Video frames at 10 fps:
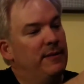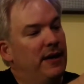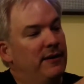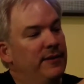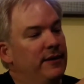in the
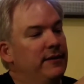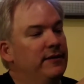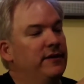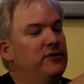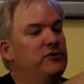bottom of
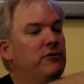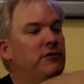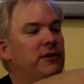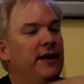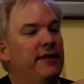the
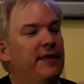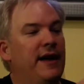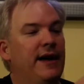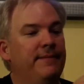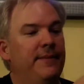controller like
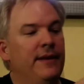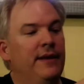that.